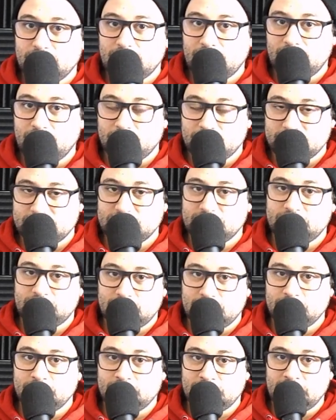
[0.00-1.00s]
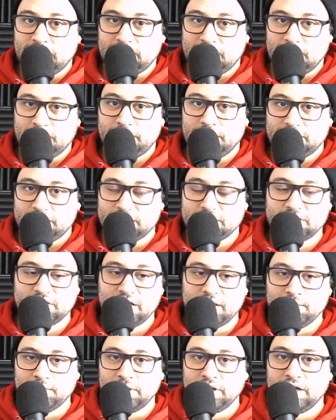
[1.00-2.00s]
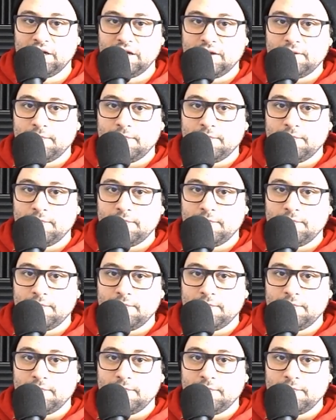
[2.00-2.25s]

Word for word: I know it's a delicate thing to say, but